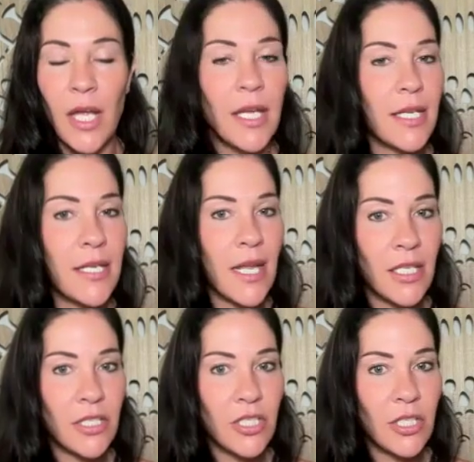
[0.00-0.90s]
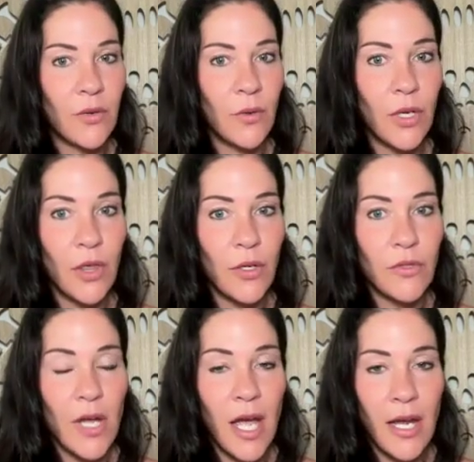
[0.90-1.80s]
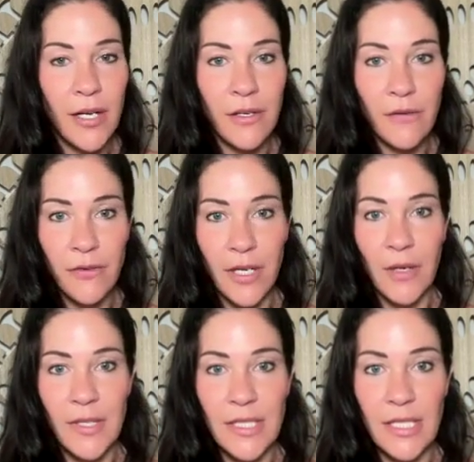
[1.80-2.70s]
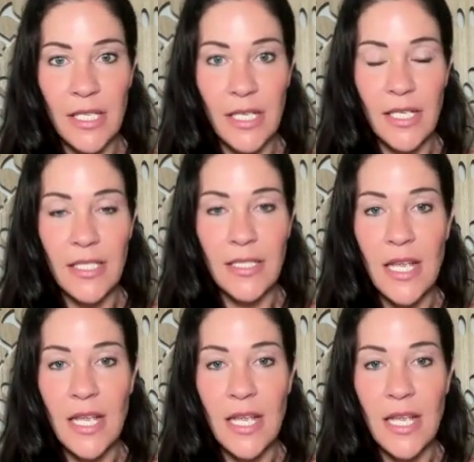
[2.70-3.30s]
connect to those higher frequencies.